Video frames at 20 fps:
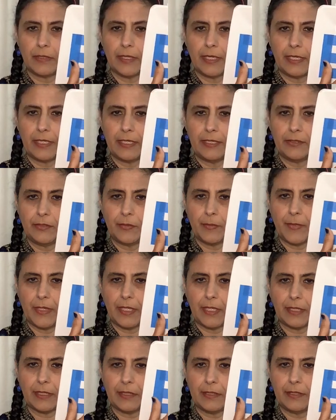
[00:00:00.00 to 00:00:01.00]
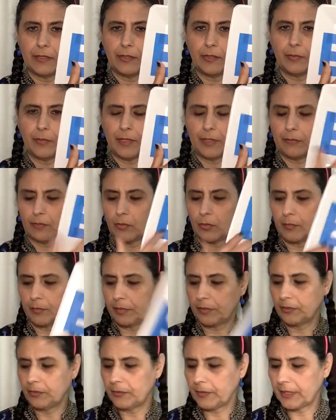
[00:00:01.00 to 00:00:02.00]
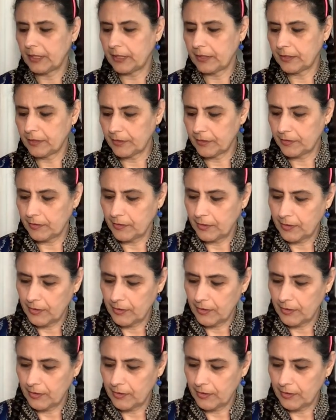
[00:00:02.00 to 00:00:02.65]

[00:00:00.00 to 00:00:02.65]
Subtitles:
I need to make a little bit more blue here.